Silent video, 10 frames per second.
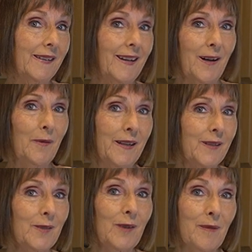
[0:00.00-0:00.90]
our quick
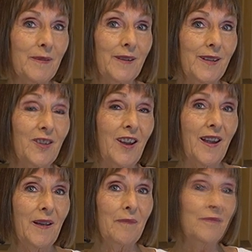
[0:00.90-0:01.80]
strawberry
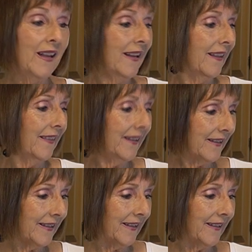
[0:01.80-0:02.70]
jam.
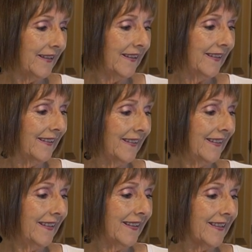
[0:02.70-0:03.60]
This
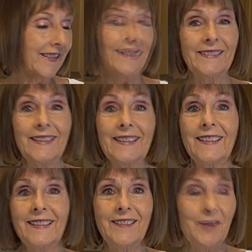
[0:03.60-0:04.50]
is a little
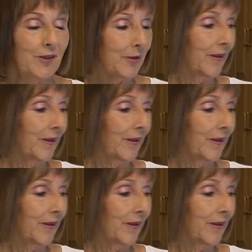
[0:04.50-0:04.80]
unusual.